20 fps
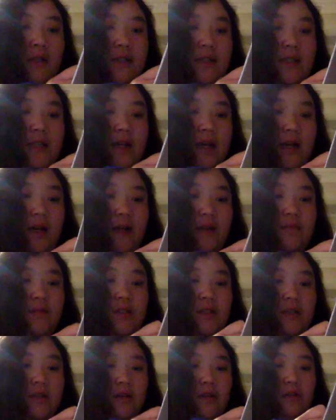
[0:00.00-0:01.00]

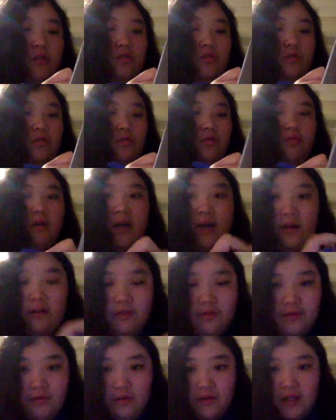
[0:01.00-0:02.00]
times
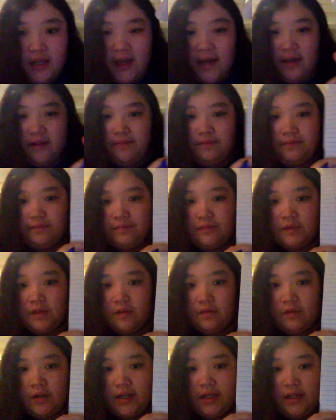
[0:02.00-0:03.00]
12, okay?
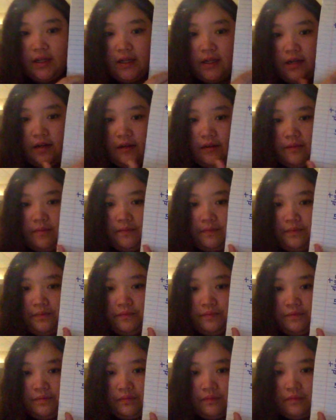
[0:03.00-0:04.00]
Right here.
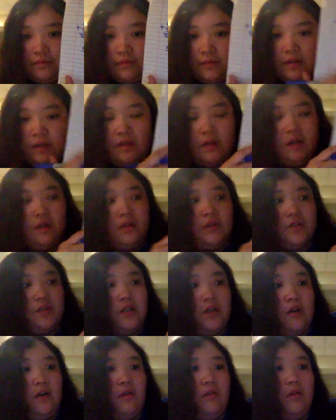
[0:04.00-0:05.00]

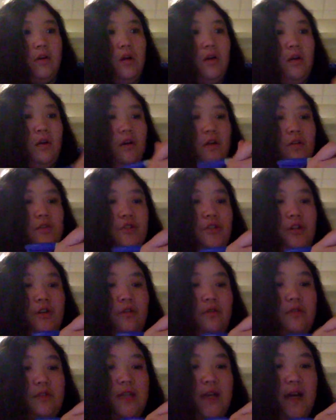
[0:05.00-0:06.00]
So
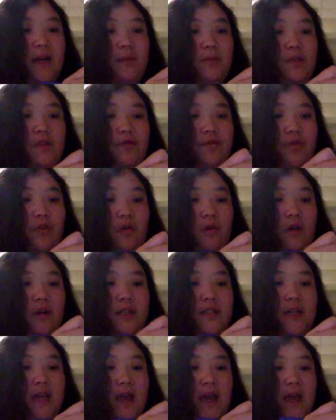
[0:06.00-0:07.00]
2 times 4
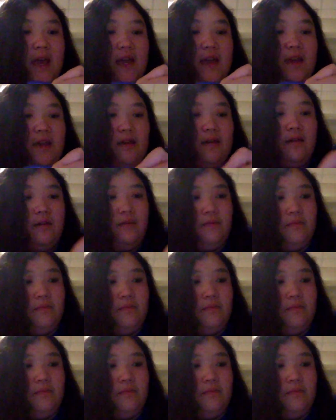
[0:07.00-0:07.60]
is 8.